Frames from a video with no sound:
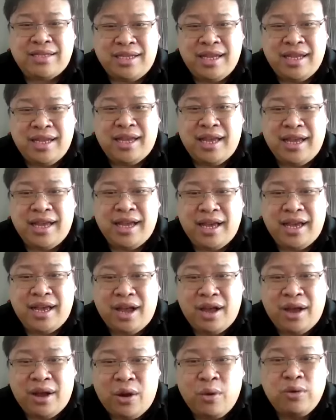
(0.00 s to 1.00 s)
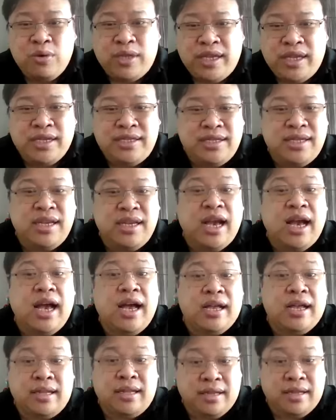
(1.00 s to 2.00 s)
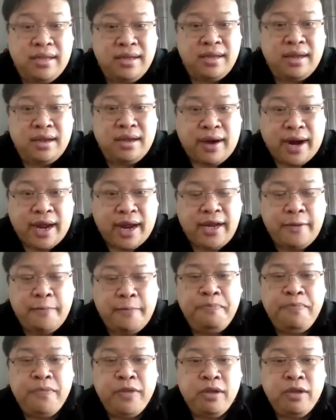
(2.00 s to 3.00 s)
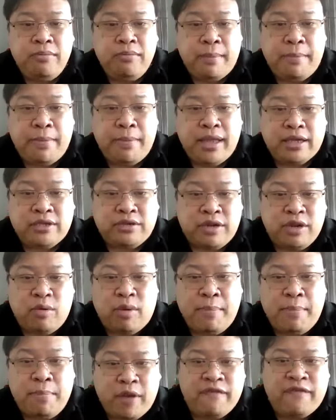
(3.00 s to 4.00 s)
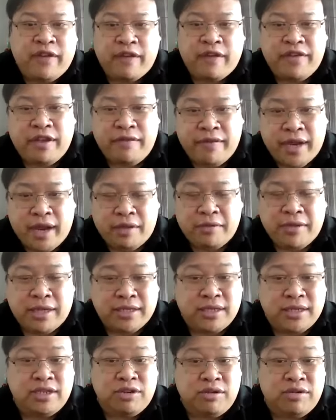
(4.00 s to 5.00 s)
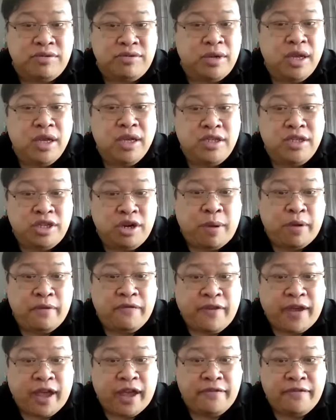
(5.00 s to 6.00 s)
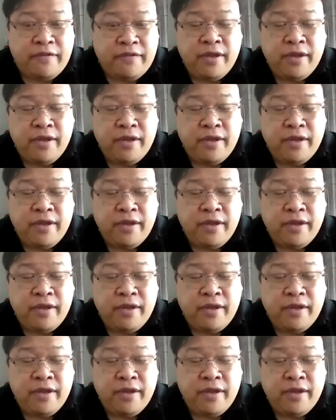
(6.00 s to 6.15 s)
the OTC earn, right? Remember, there's only 1.5 given out. There's a 0.5.